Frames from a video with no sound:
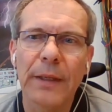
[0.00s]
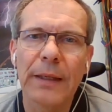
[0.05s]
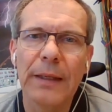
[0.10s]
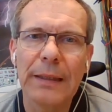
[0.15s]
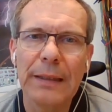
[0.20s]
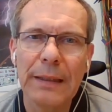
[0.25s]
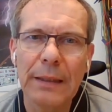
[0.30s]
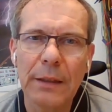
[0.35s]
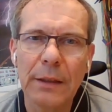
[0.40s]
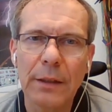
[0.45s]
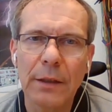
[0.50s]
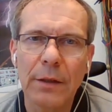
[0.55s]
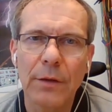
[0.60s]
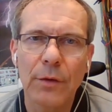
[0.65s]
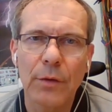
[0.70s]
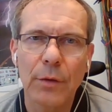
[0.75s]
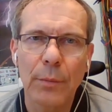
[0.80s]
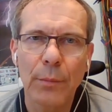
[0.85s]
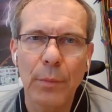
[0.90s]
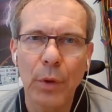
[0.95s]
in
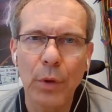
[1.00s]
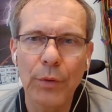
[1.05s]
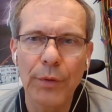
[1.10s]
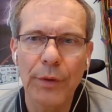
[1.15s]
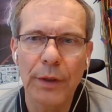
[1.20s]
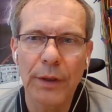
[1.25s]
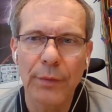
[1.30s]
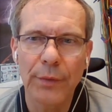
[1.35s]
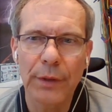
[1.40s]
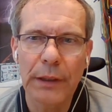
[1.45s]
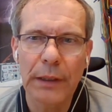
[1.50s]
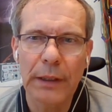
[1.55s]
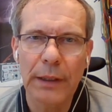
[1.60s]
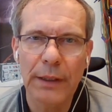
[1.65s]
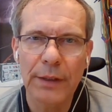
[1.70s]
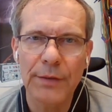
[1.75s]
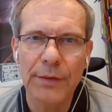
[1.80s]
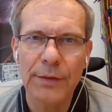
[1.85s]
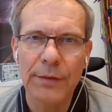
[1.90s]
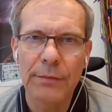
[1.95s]
the modern
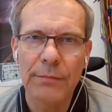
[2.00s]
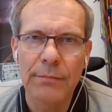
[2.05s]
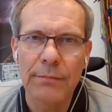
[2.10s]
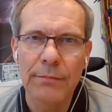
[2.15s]
relays,